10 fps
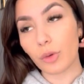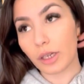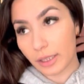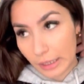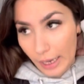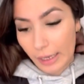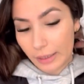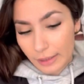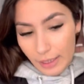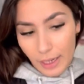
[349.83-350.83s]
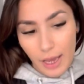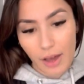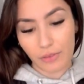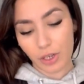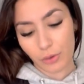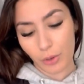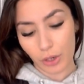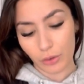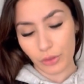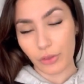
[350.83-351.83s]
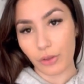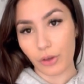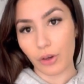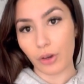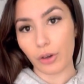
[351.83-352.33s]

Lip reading: yeah, then I have another one on the